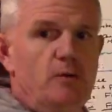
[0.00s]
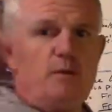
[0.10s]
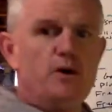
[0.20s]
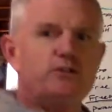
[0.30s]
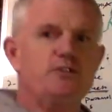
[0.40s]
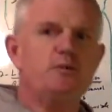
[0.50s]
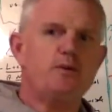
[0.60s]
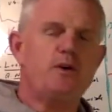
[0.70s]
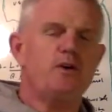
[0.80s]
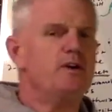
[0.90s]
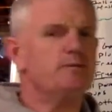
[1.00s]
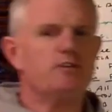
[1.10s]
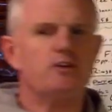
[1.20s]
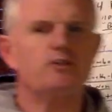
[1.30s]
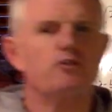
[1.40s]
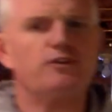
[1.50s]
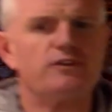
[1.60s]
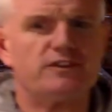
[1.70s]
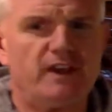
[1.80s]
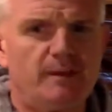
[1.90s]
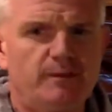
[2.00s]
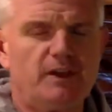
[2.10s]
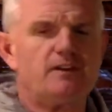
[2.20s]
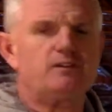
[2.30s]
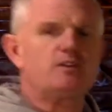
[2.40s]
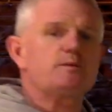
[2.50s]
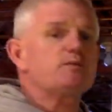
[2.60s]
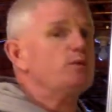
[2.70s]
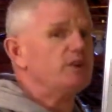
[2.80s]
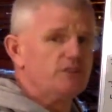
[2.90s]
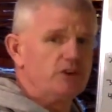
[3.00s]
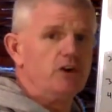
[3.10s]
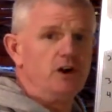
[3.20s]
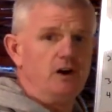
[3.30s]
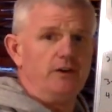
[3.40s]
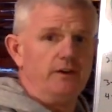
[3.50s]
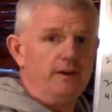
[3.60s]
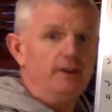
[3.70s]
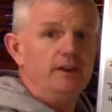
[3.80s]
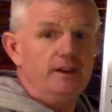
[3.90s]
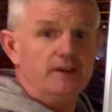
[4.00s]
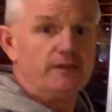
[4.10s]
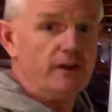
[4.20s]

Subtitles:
most of you programs do the same thing in terms of what you call it. If